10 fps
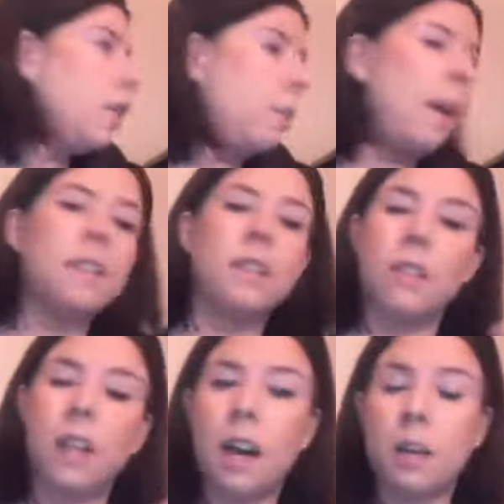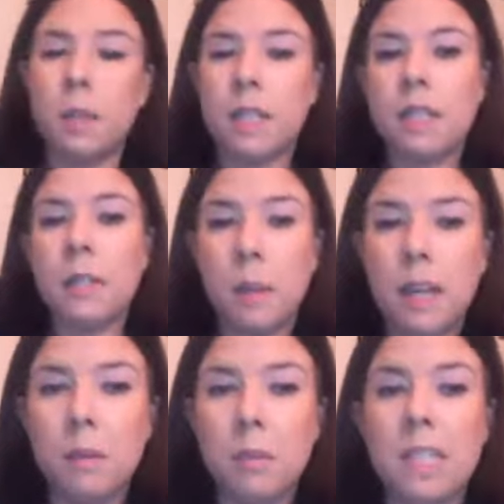The Positive Economist, the
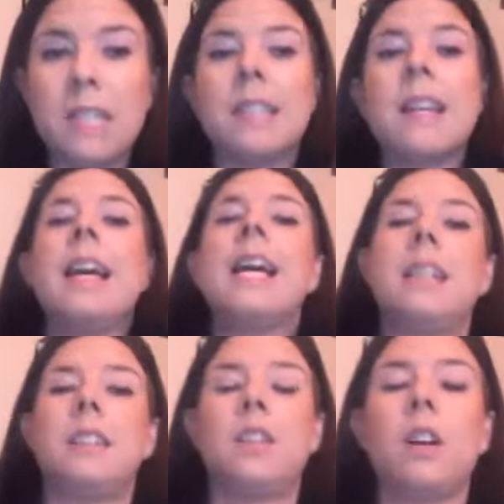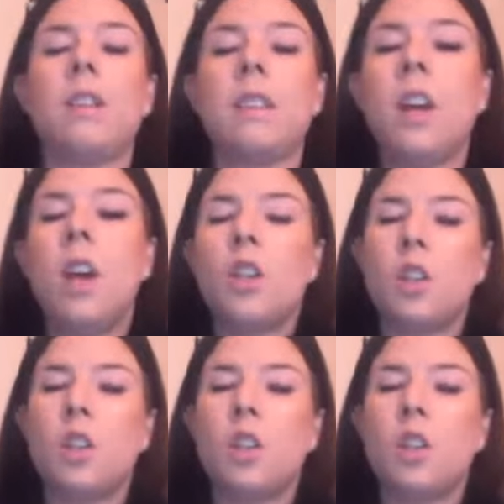speaking business, is a service.